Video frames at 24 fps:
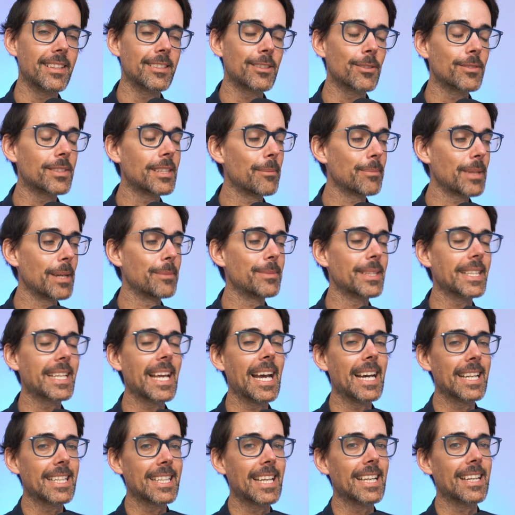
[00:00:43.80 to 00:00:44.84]
So sometimes it
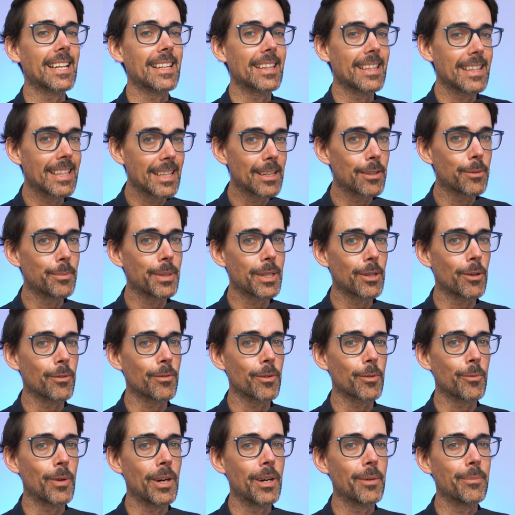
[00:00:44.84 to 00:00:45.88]
can get a little bit
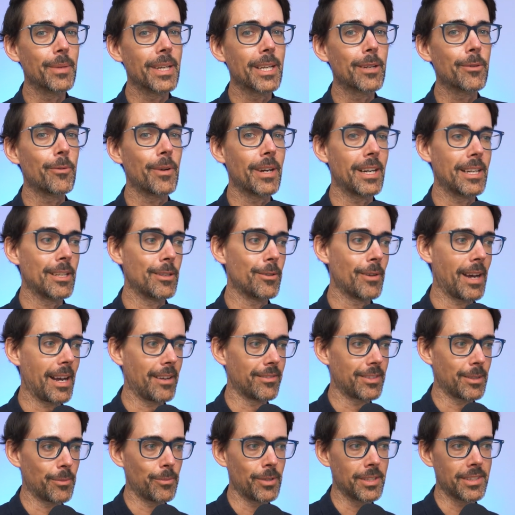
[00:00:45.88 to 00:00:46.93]
overwhelming where you have
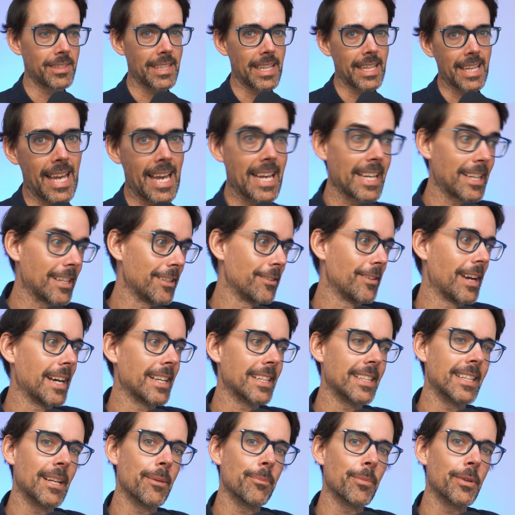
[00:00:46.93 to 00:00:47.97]
someone saying, hey, can you add a
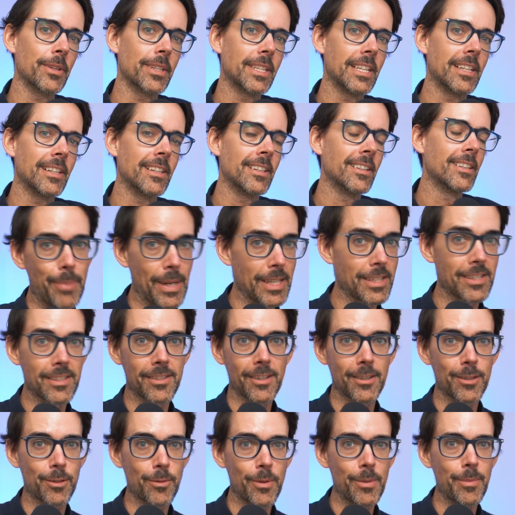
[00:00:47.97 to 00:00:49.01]
number here? Patients
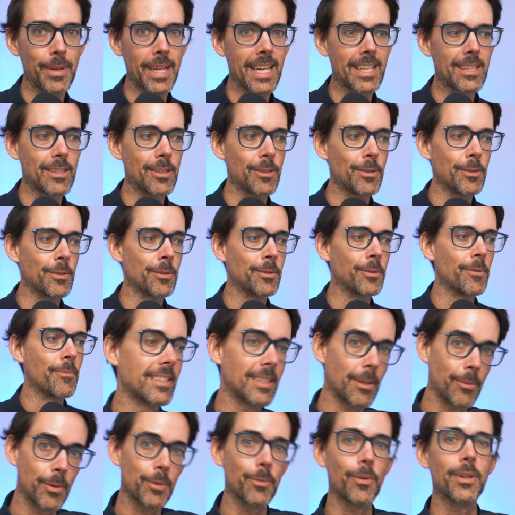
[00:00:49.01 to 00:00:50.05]
are screaming at you.
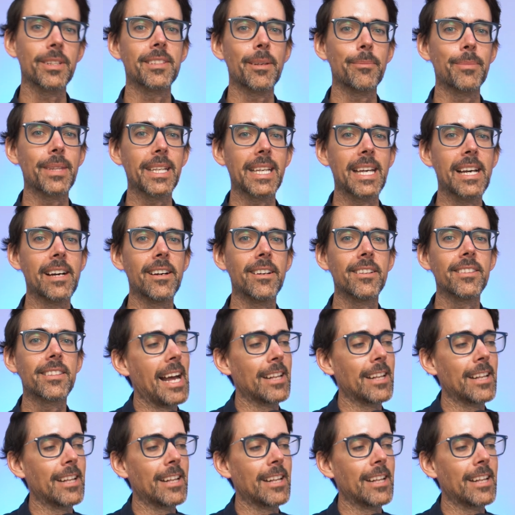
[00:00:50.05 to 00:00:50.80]
Someone wants something else.